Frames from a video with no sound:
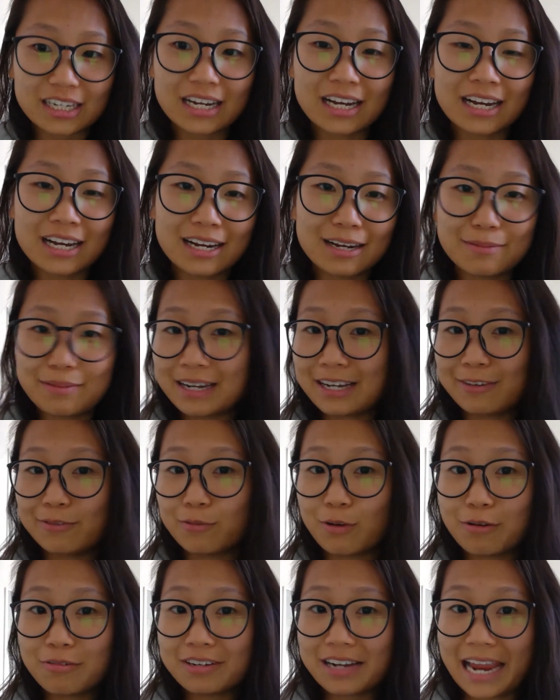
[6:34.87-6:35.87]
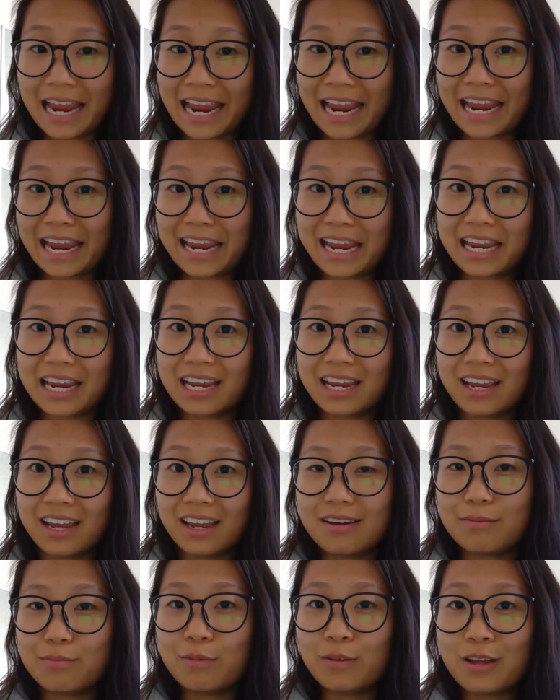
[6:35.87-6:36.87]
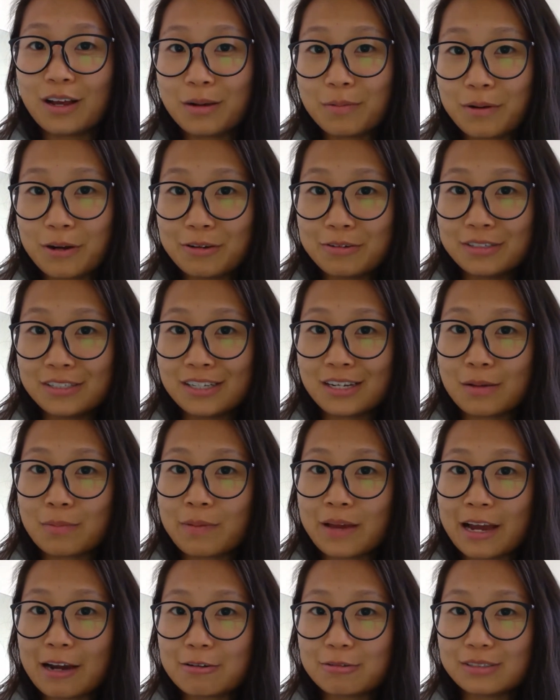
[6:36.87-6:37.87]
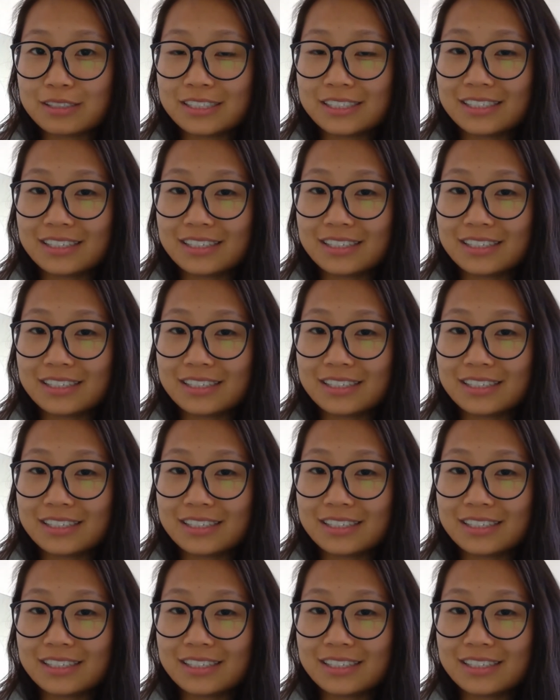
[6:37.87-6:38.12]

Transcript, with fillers: Um, I wrote a, blog post about